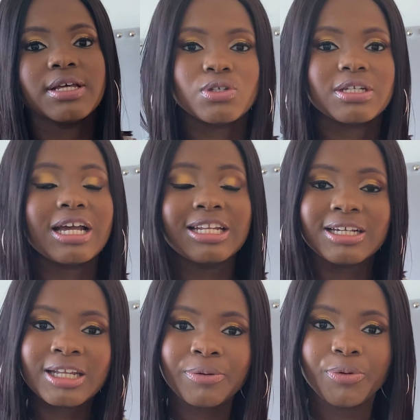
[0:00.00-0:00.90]
So the
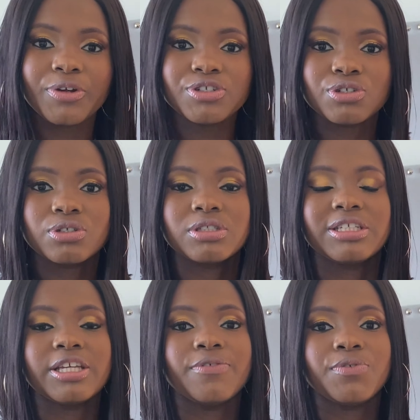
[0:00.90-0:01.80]
Canadian immigration
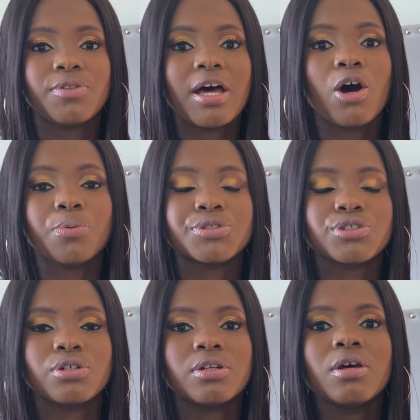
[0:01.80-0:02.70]
gave you that option,